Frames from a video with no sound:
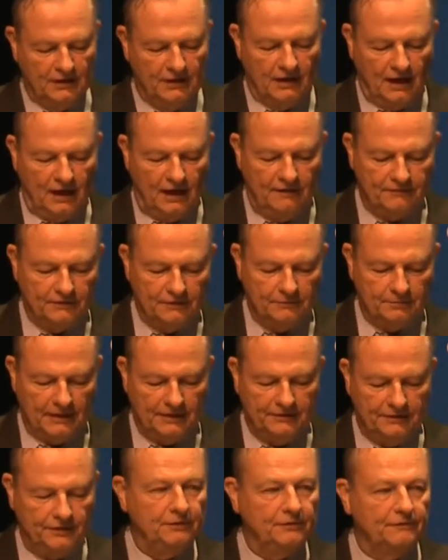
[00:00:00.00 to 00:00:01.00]
offered by the
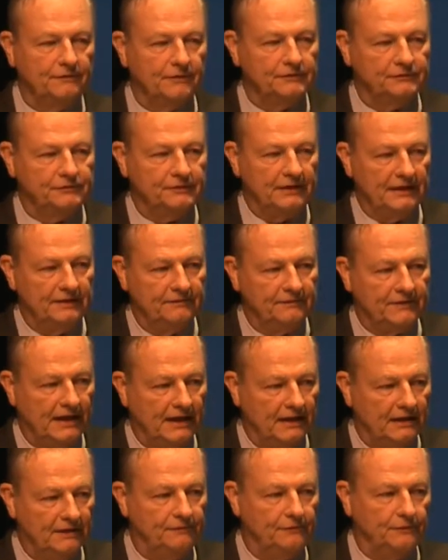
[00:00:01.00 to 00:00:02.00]
University of
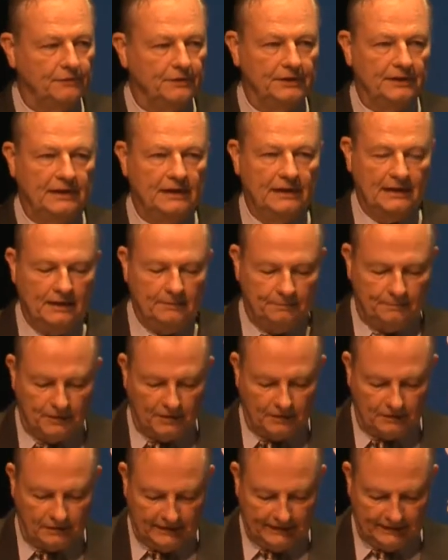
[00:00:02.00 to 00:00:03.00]
California at
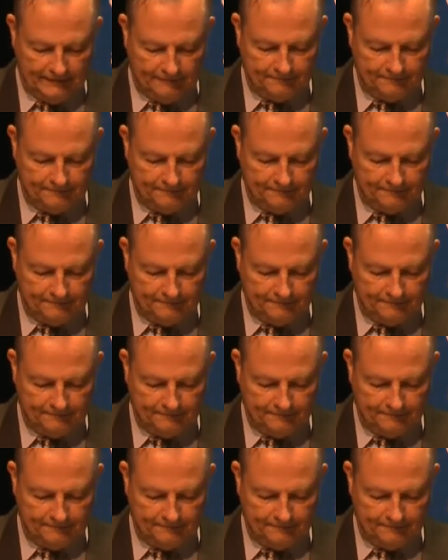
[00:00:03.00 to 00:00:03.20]
Berkeley.